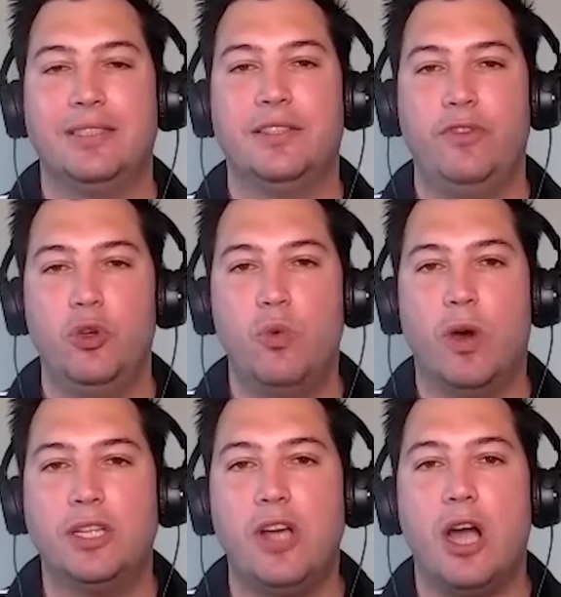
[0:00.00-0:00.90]
If you want
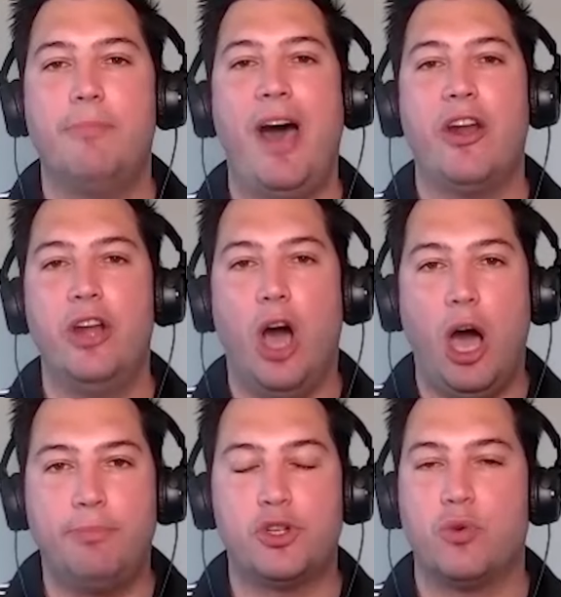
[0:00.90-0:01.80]
to talk about an
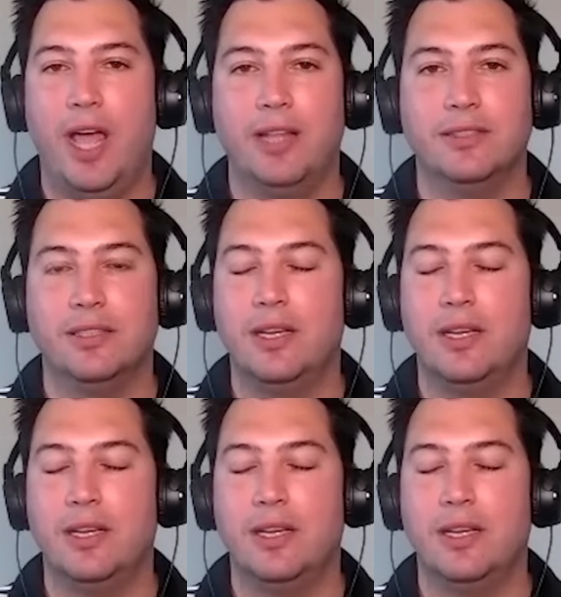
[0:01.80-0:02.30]
uptrend,